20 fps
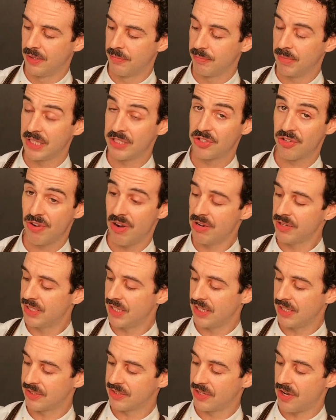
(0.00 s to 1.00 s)
"My trunk
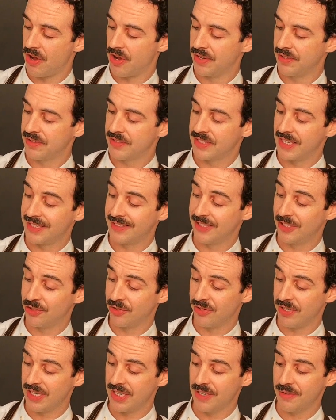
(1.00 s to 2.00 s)
is gone," said the
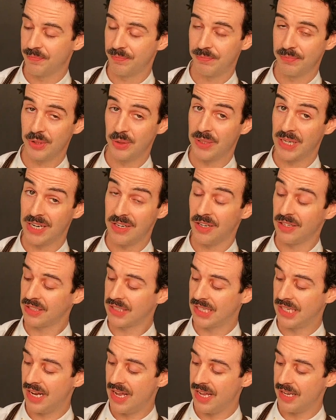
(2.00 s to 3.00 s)
tree. "You cannot
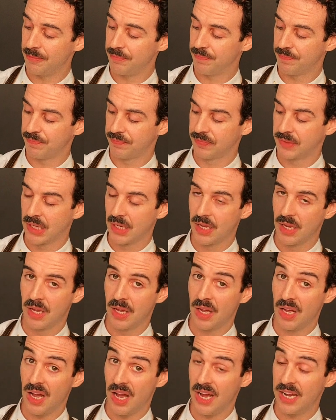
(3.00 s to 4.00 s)
climb."
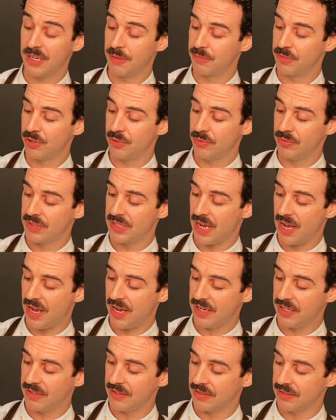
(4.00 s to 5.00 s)
"I am too
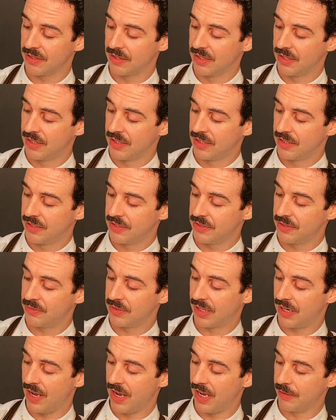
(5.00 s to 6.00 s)
tired to
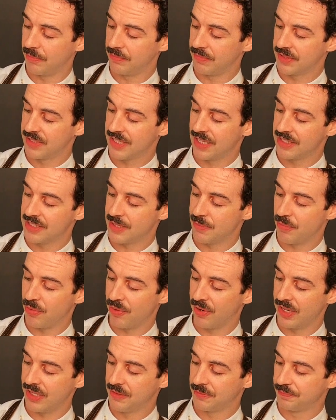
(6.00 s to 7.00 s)
climb," said the
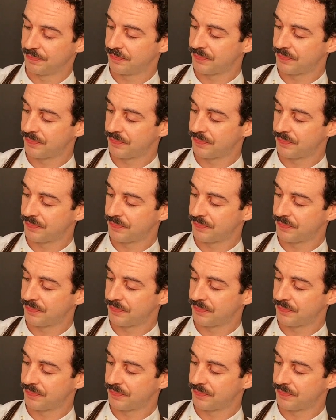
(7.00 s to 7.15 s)
boy.